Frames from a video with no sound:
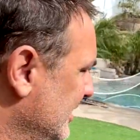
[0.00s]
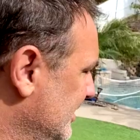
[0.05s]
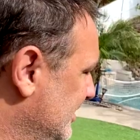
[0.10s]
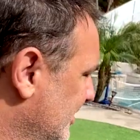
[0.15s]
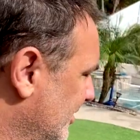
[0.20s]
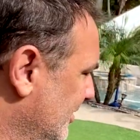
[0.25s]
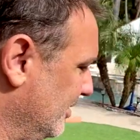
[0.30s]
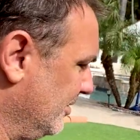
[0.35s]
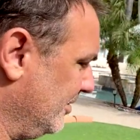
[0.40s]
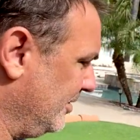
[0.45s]

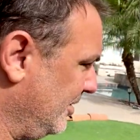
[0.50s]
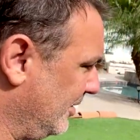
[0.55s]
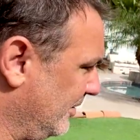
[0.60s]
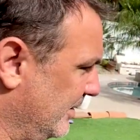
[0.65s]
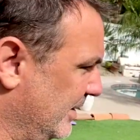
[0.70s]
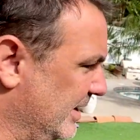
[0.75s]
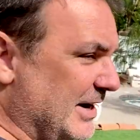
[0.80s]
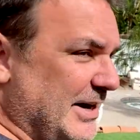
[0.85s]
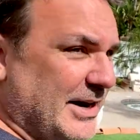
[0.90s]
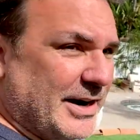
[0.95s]
So I'll go
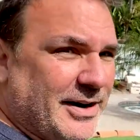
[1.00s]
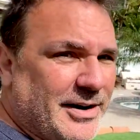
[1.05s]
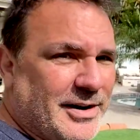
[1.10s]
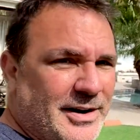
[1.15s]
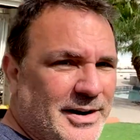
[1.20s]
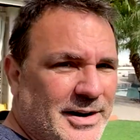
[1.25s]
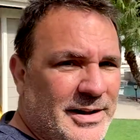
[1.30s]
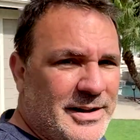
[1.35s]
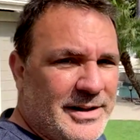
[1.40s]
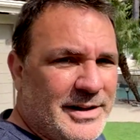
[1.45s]
over
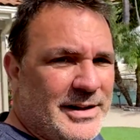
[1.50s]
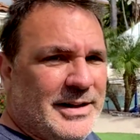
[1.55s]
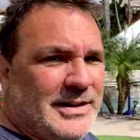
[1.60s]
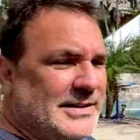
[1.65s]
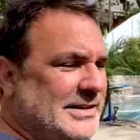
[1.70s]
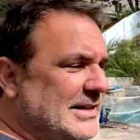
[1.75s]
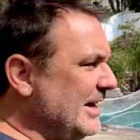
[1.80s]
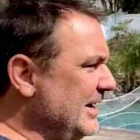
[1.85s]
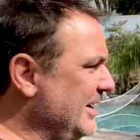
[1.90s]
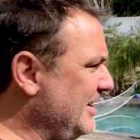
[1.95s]
here,
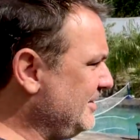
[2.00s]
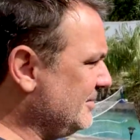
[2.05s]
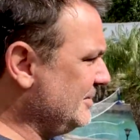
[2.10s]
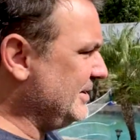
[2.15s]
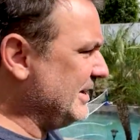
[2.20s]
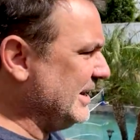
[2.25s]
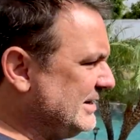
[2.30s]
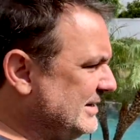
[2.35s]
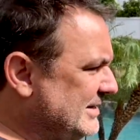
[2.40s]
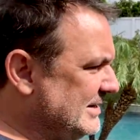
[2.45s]
tell
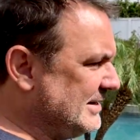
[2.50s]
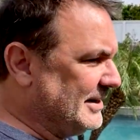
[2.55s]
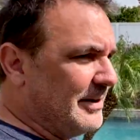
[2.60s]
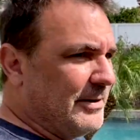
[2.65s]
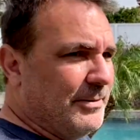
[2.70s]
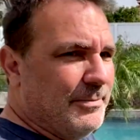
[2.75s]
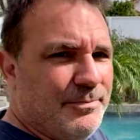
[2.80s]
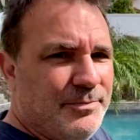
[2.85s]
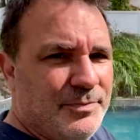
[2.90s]
you that um,